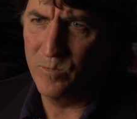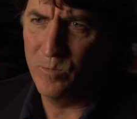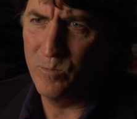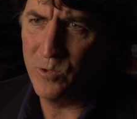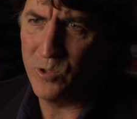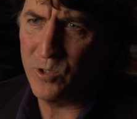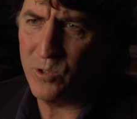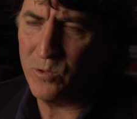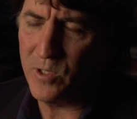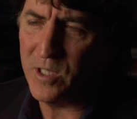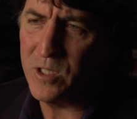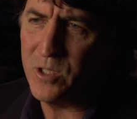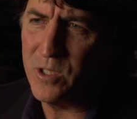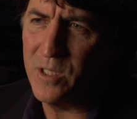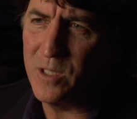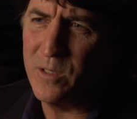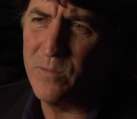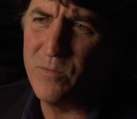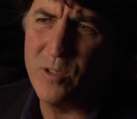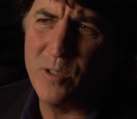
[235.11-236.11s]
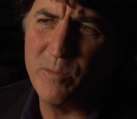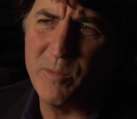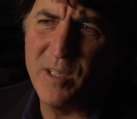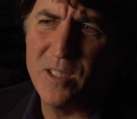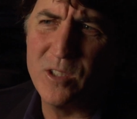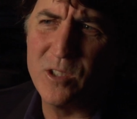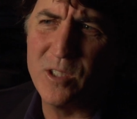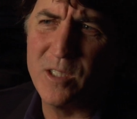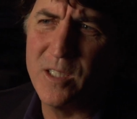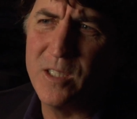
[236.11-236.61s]
stretching of the
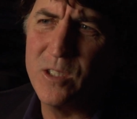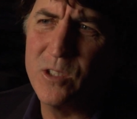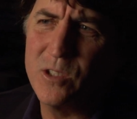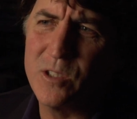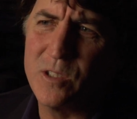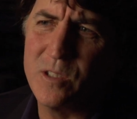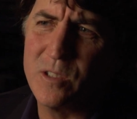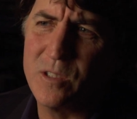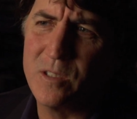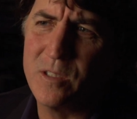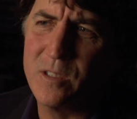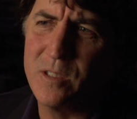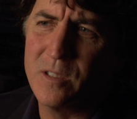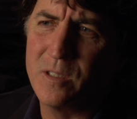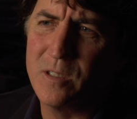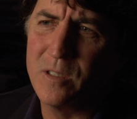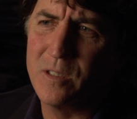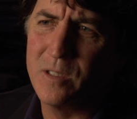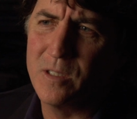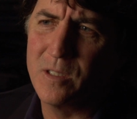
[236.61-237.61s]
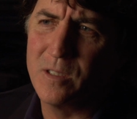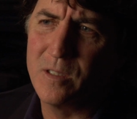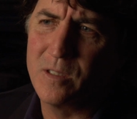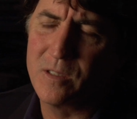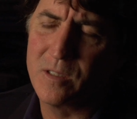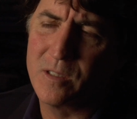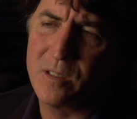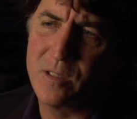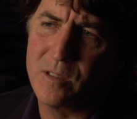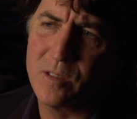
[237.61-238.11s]
imagination,
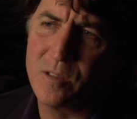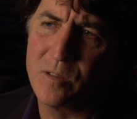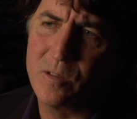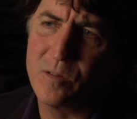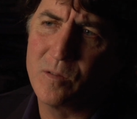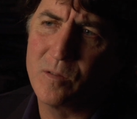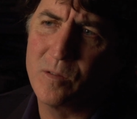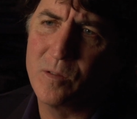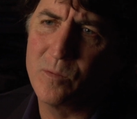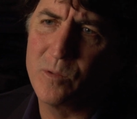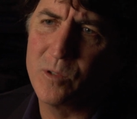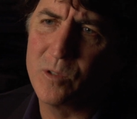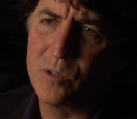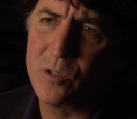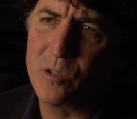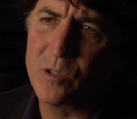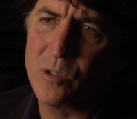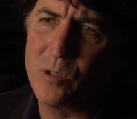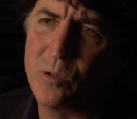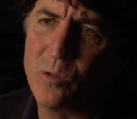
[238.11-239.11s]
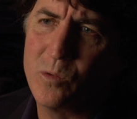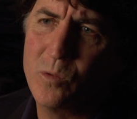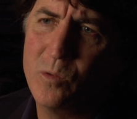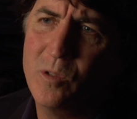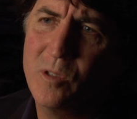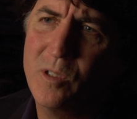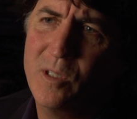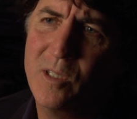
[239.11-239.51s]
and it was so.